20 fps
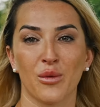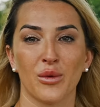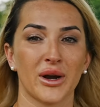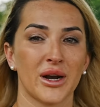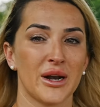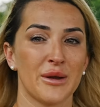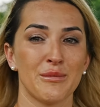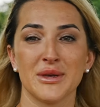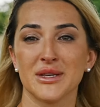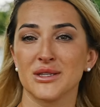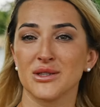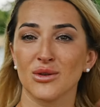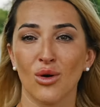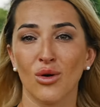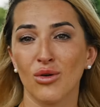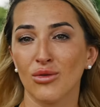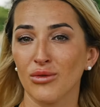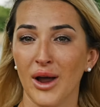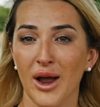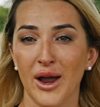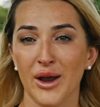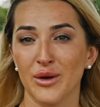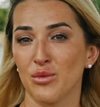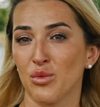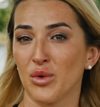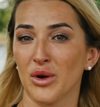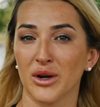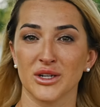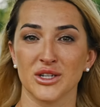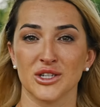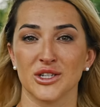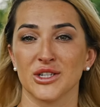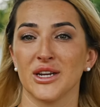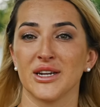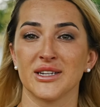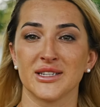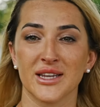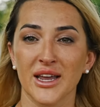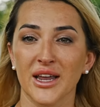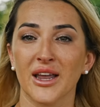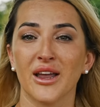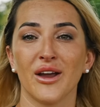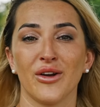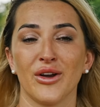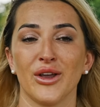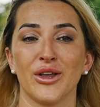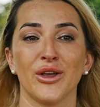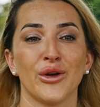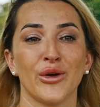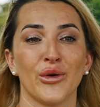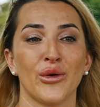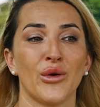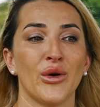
We're going to miss the whole ride. We're just going to take care of you."